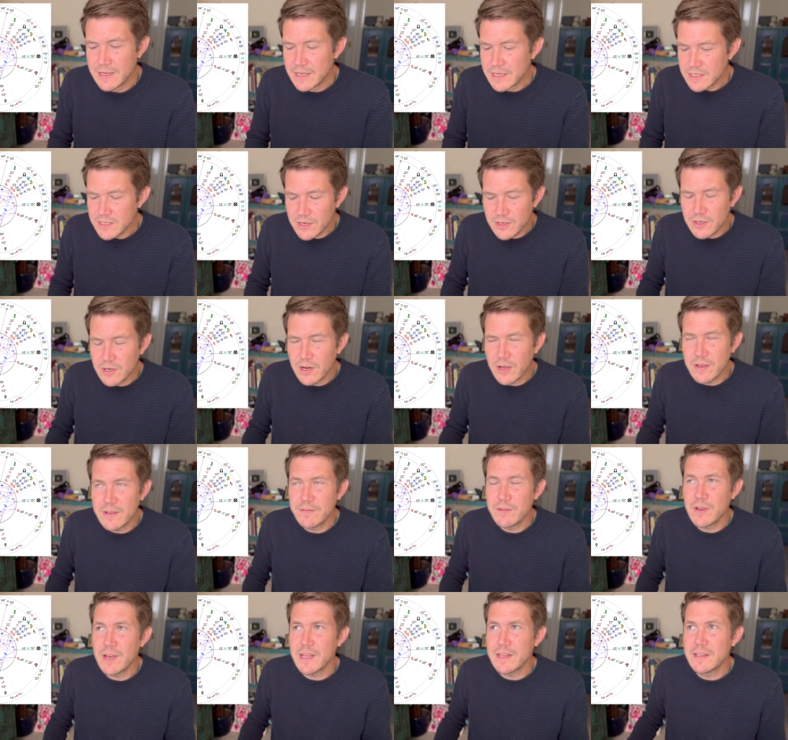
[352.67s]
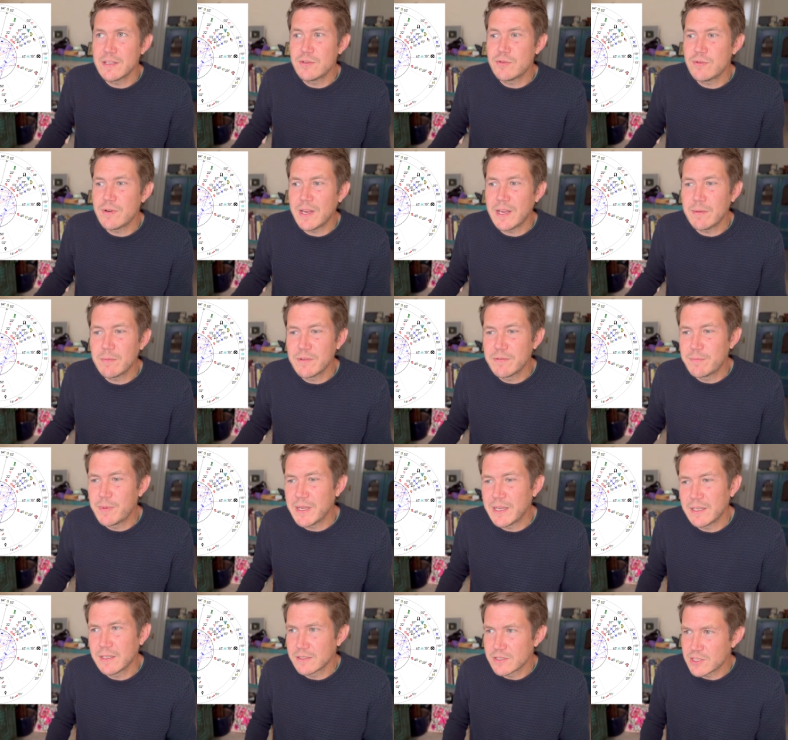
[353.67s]
So, you know, if you had the dream of
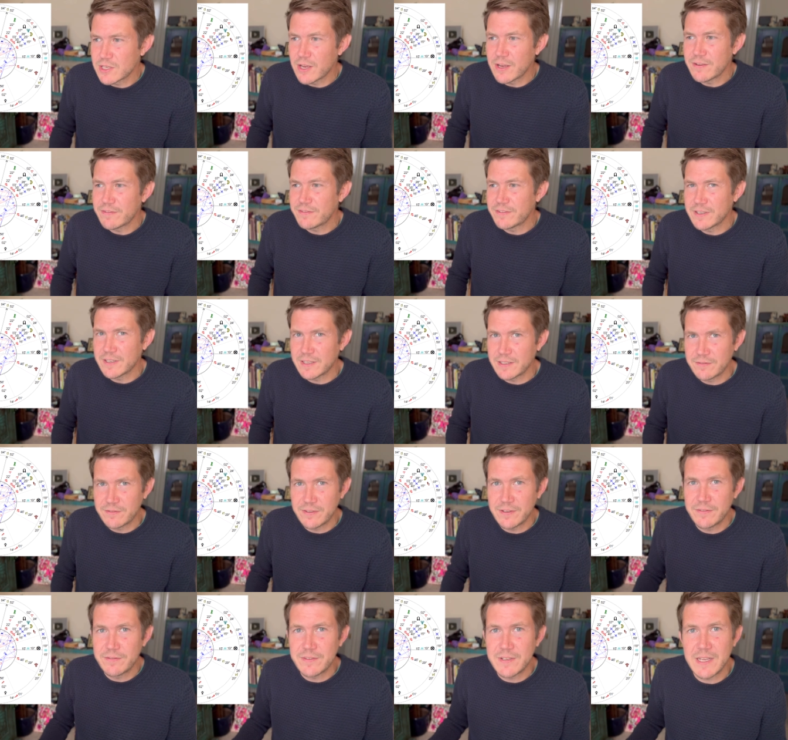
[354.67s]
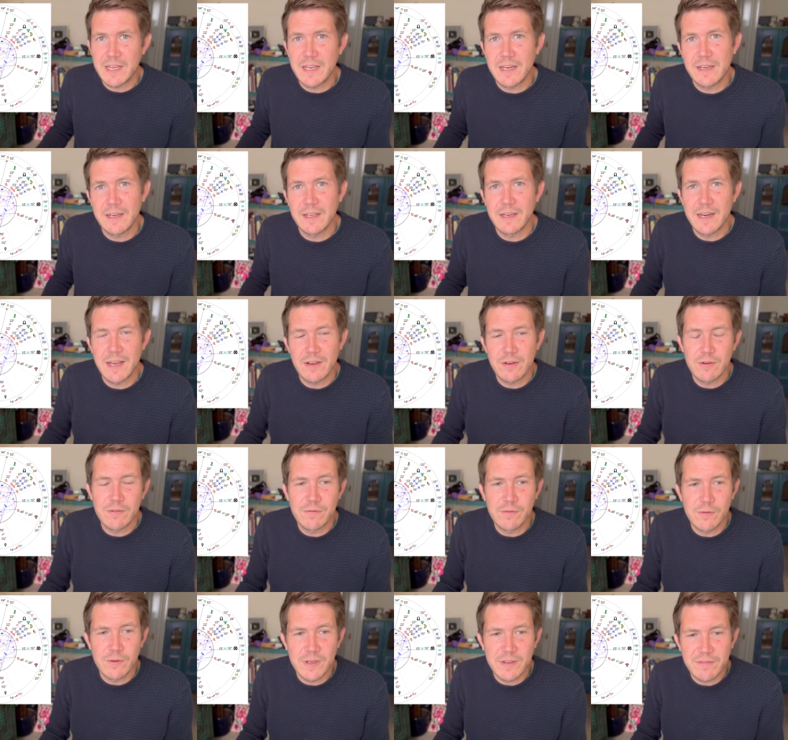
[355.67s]
being a surfer at 15 and now you're
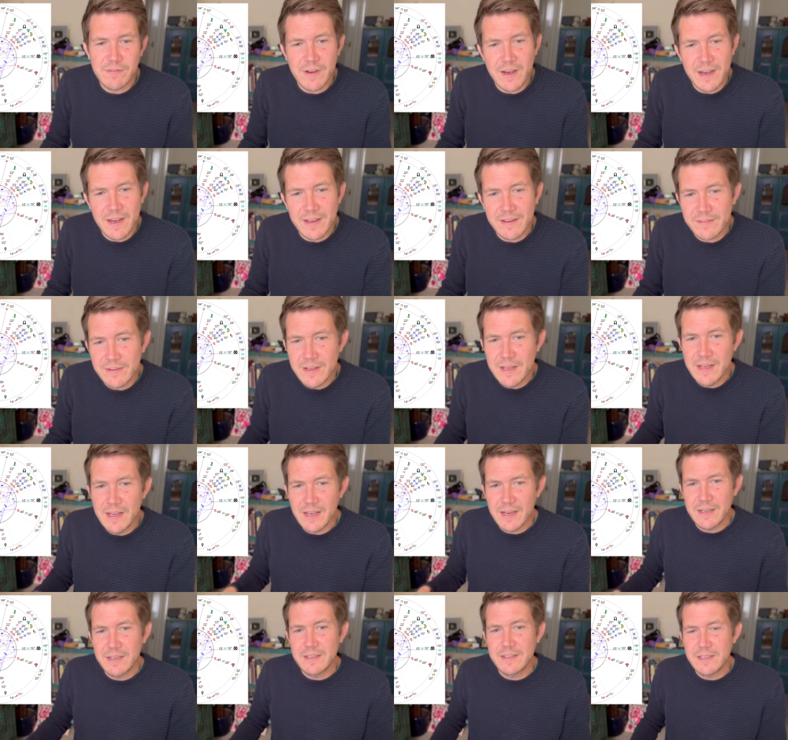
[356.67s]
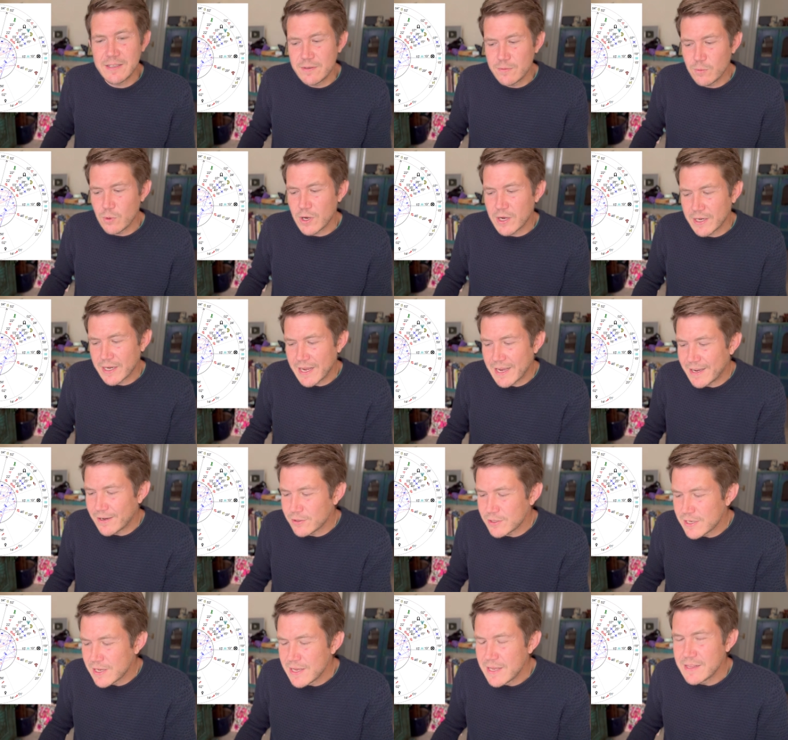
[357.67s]
45 and it didn't work
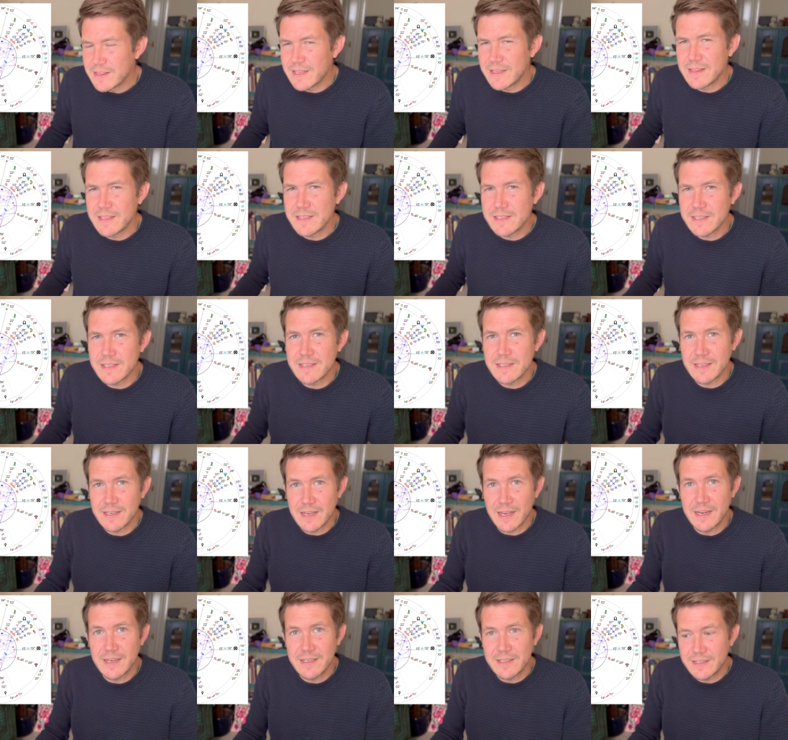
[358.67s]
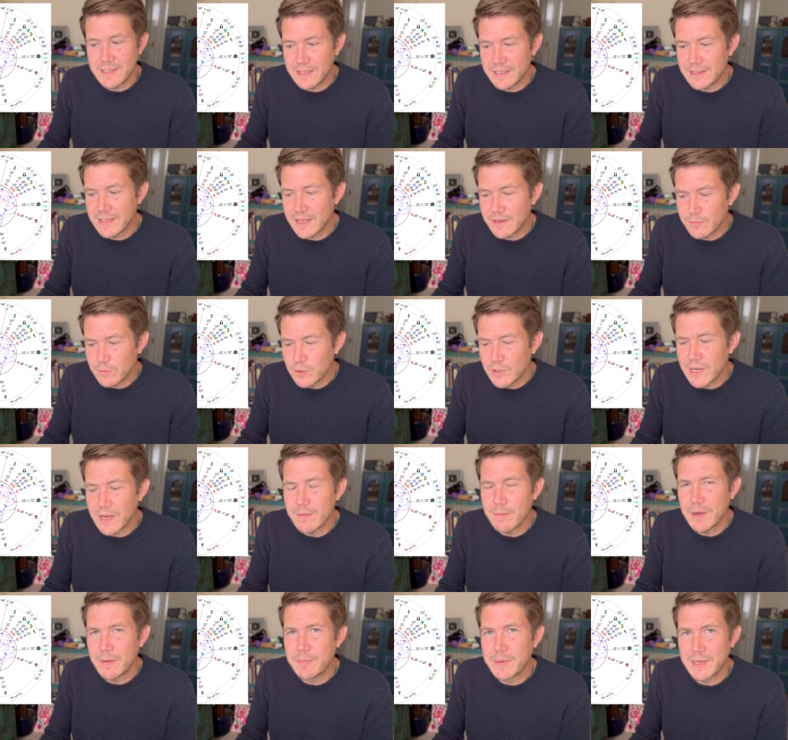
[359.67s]
out, then this is the kind of thing that would come
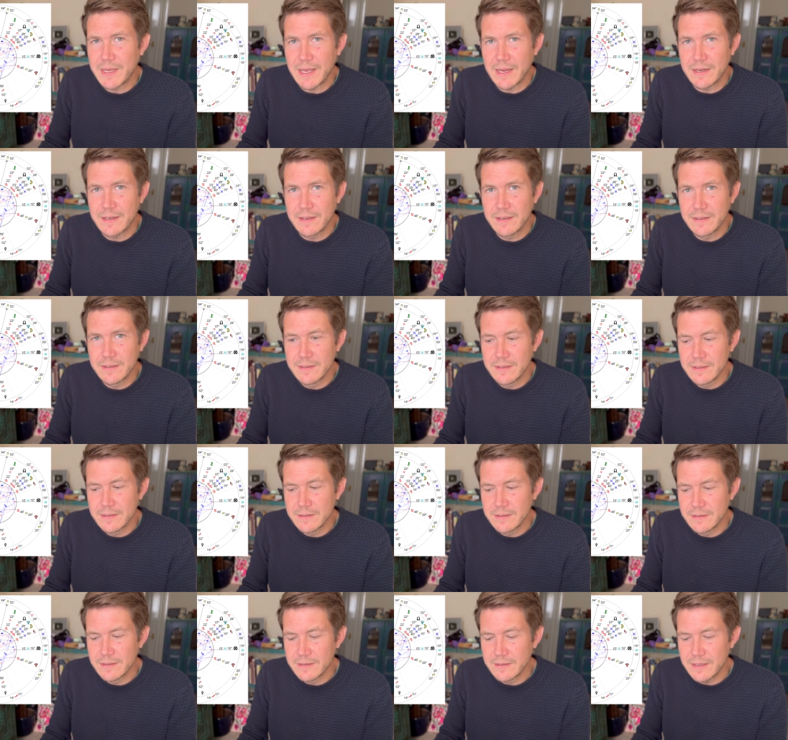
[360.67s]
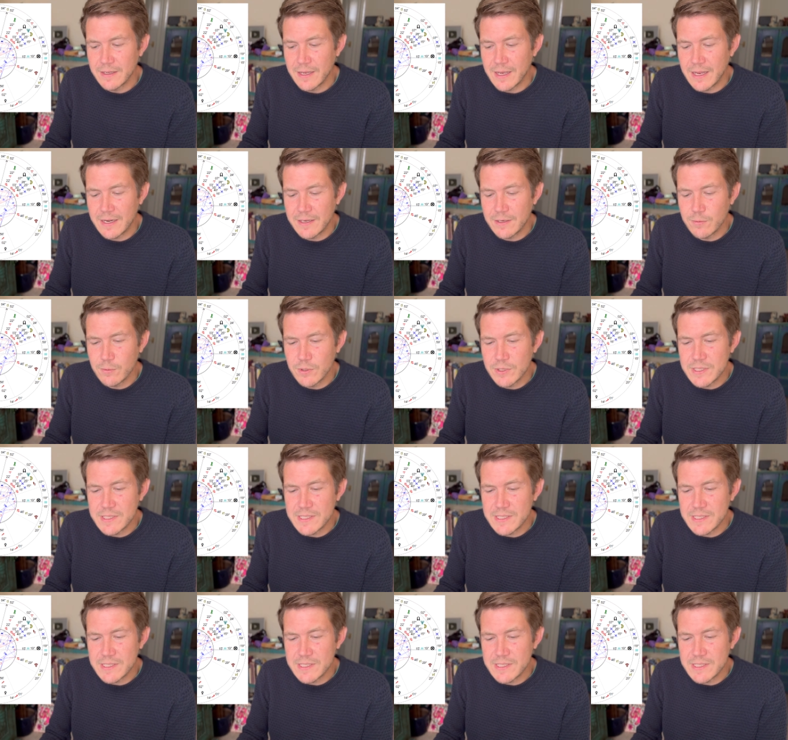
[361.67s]
up again and it would